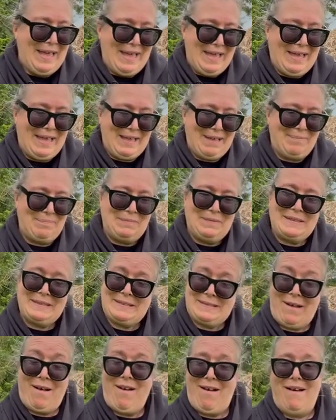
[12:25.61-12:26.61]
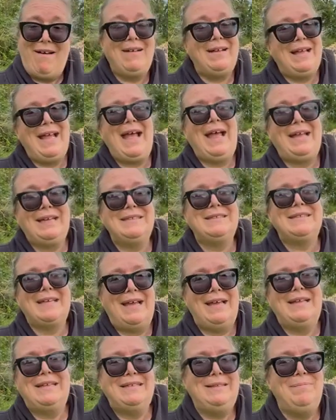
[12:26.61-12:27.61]
um, song, and
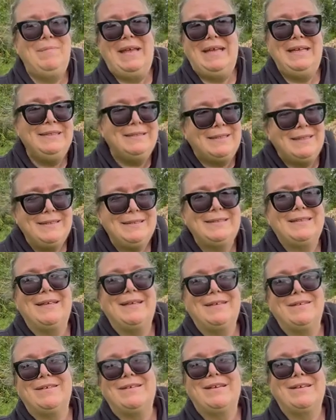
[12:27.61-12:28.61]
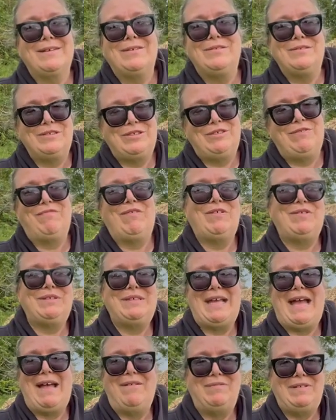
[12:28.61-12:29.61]
an amazing singer called Sharon
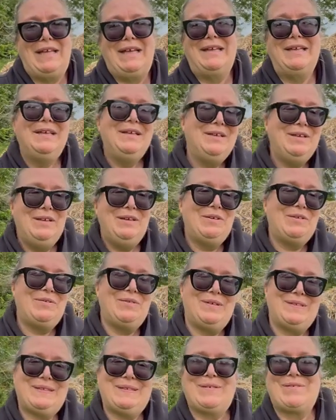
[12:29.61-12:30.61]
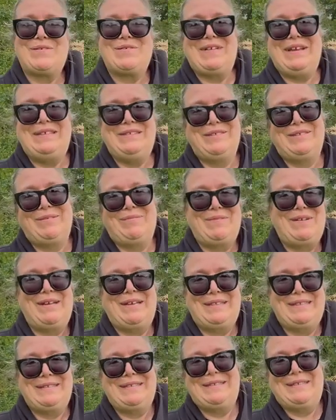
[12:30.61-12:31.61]
Kavanagh who also arranged the
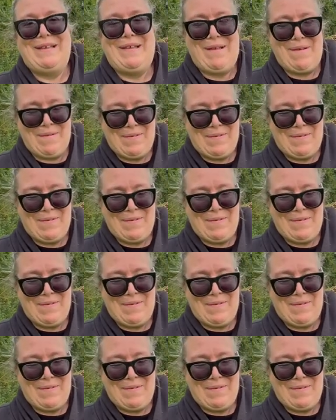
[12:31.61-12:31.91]
work. So